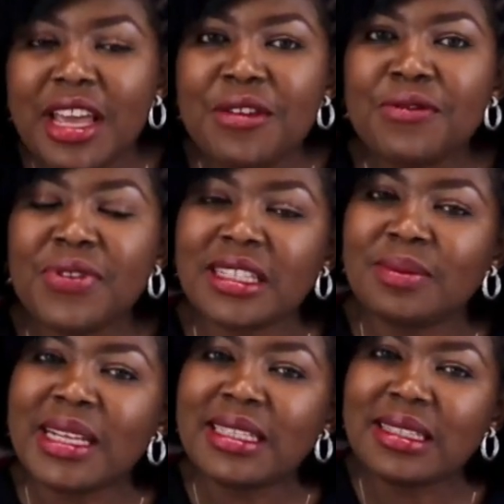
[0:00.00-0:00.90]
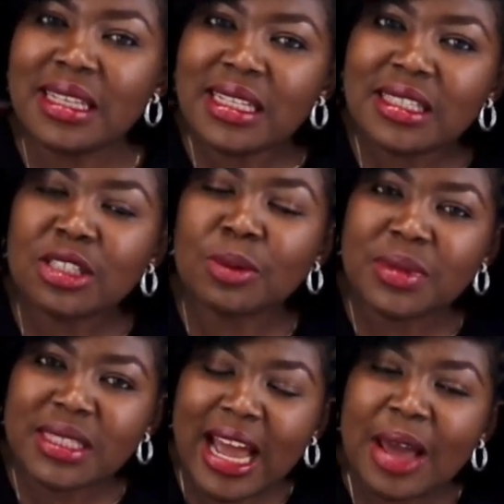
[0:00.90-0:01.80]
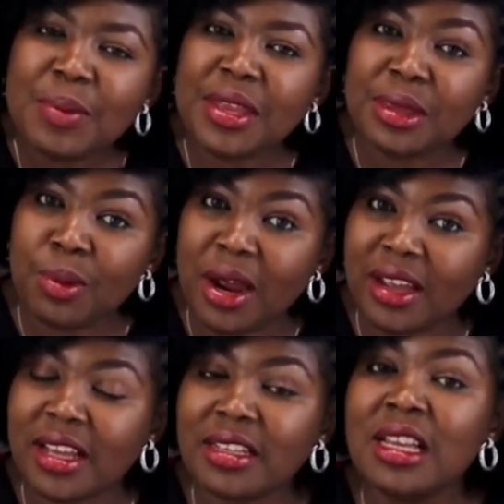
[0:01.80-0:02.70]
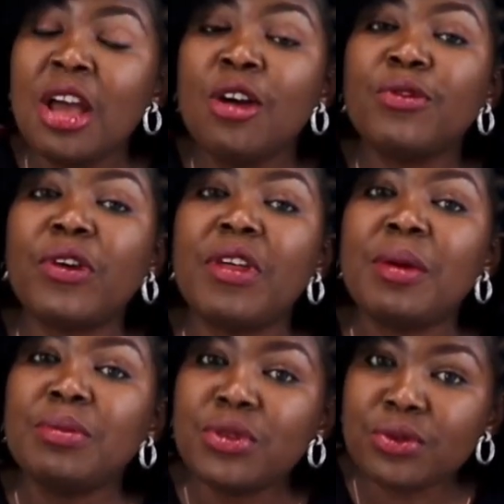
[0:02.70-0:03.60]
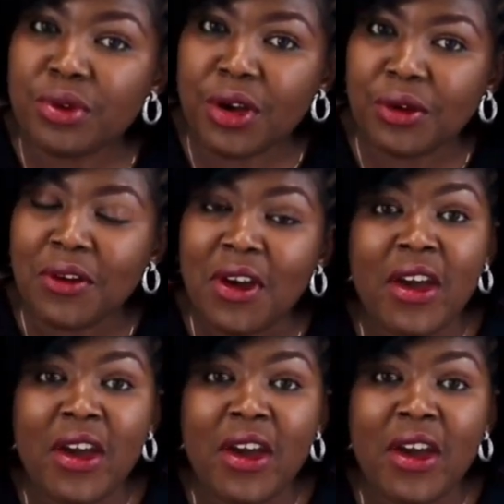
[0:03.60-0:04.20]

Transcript: investments need some time in the market for them to grow.